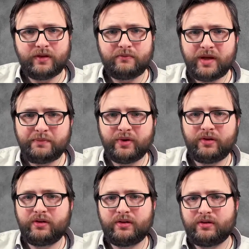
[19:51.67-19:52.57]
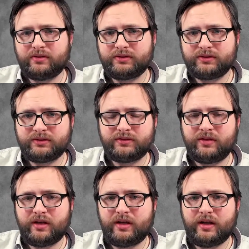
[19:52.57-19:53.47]
people
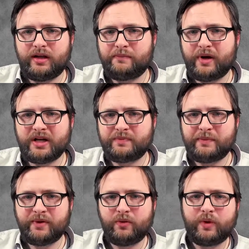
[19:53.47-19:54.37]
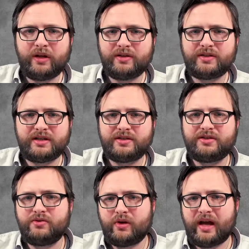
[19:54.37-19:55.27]
in the past, people wanted
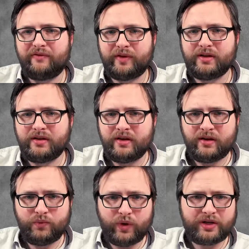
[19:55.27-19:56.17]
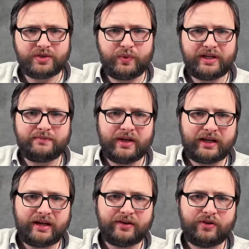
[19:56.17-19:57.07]
to have a watch with
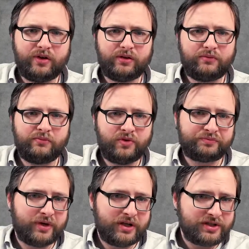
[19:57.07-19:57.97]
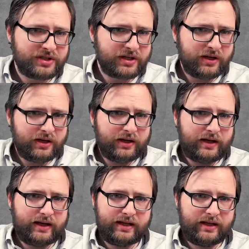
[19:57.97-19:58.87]
mechanical movements,
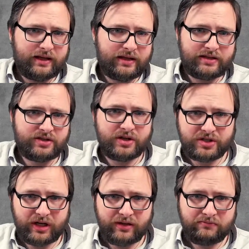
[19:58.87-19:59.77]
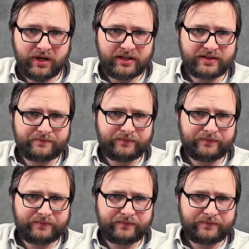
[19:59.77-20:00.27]
and such on. But